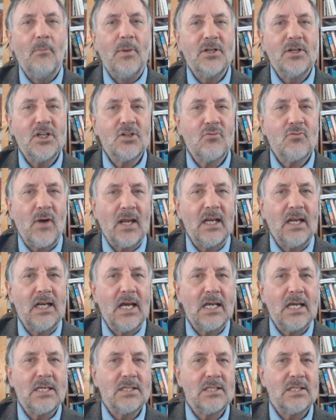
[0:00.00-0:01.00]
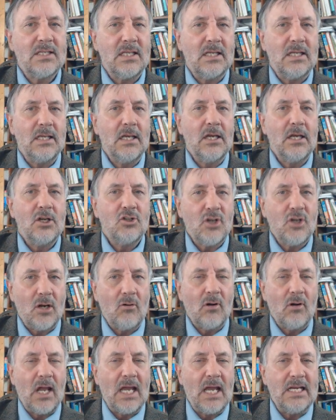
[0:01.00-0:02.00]
but just recognize the
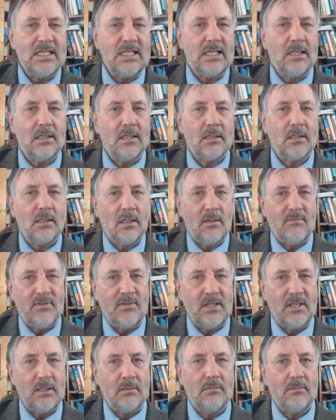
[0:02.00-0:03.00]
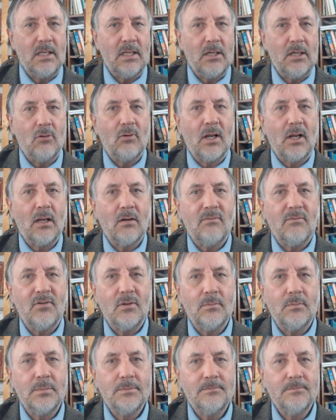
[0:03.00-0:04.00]
general idea of the irregular
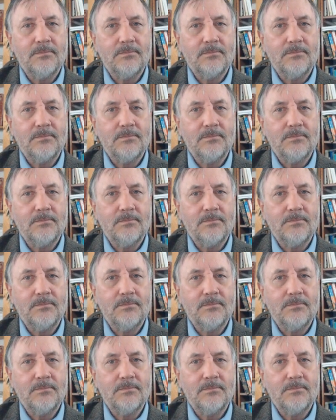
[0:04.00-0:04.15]
verb.